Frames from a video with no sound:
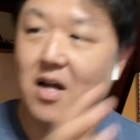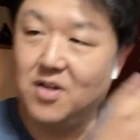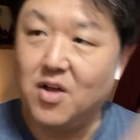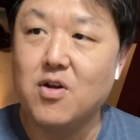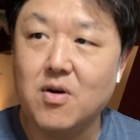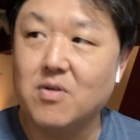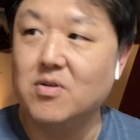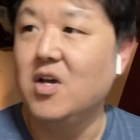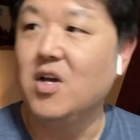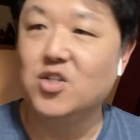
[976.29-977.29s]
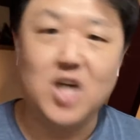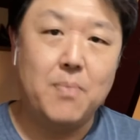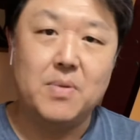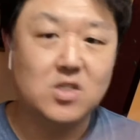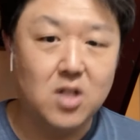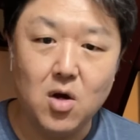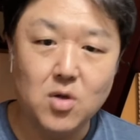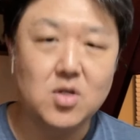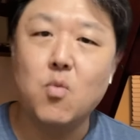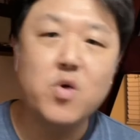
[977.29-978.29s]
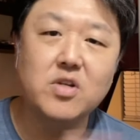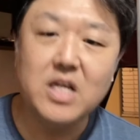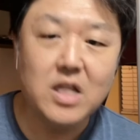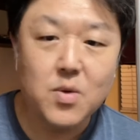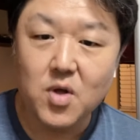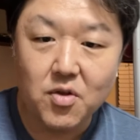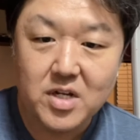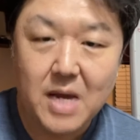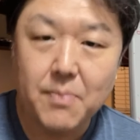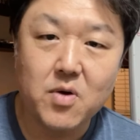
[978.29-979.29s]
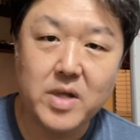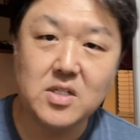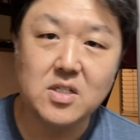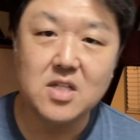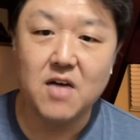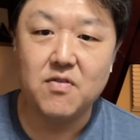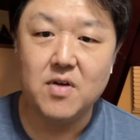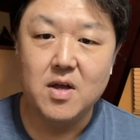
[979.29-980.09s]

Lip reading: Another shop is closed. So we're dealing with all the type of crazy stuff.